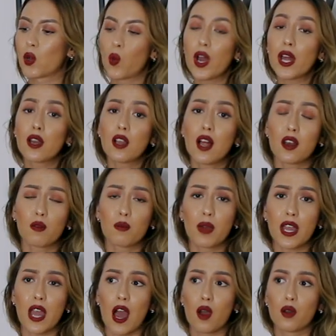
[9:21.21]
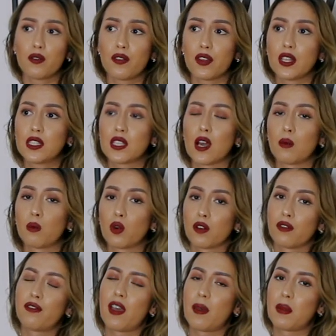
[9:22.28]
quite a lot of my outfits are
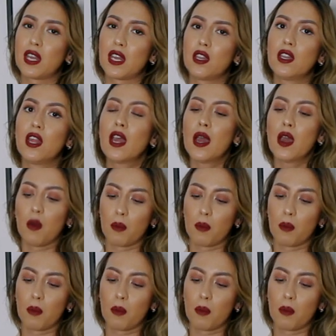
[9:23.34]
more feminine